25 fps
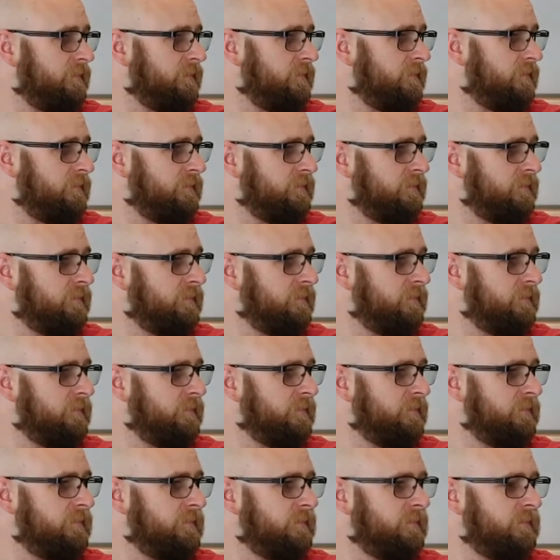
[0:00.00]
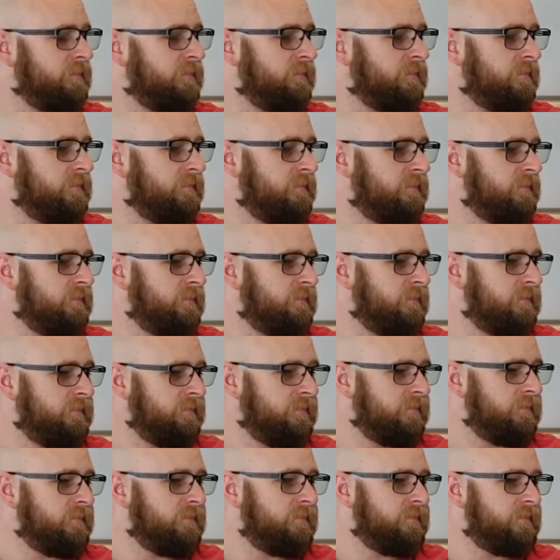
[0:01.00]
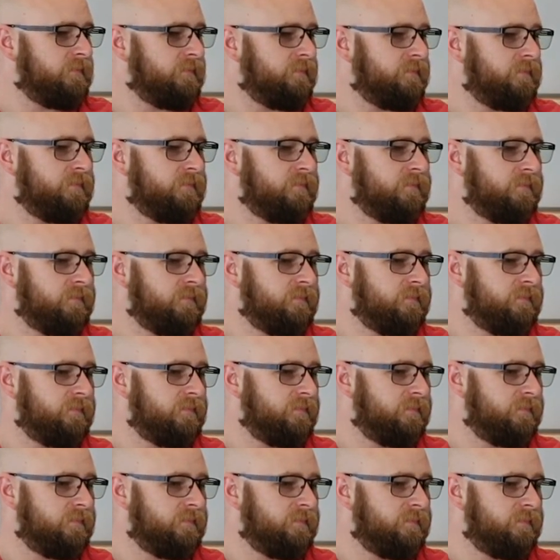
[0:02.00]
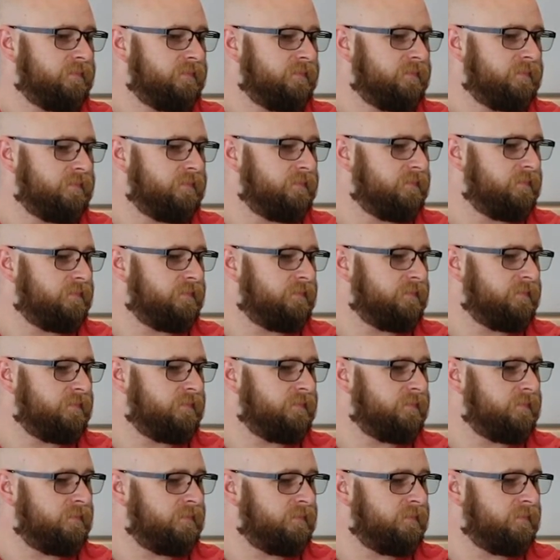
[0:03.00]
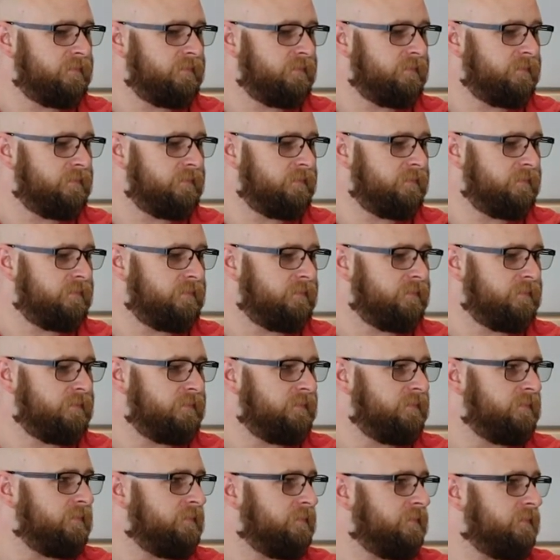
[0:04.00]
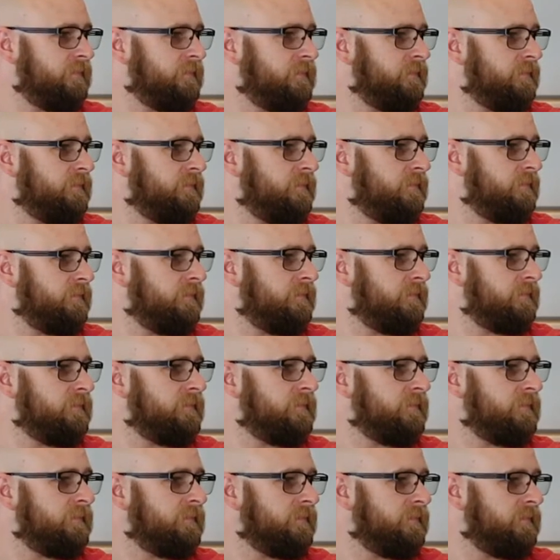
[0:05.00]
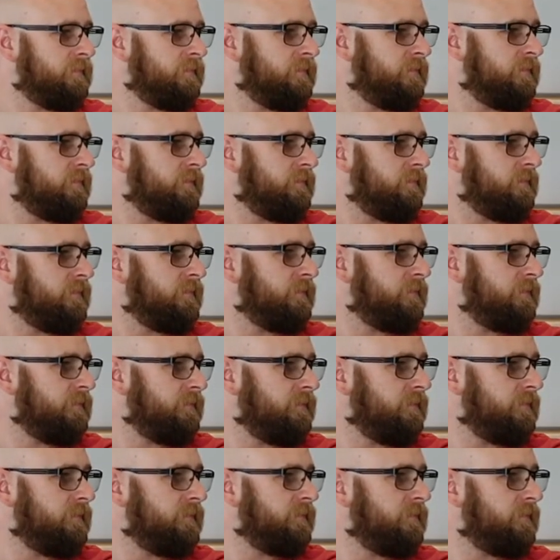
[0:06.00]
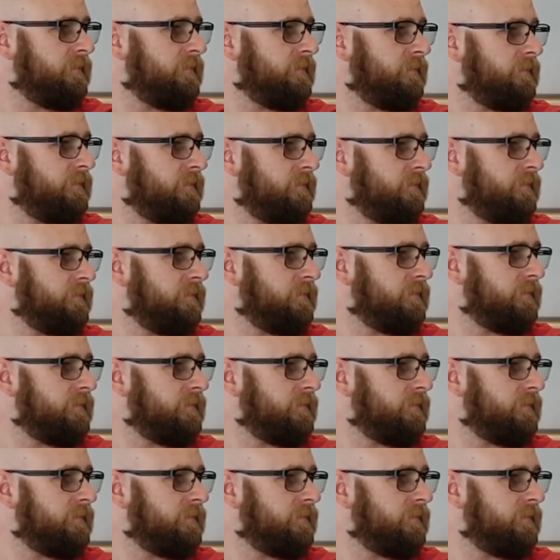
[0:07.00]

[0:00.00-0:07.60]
(silent)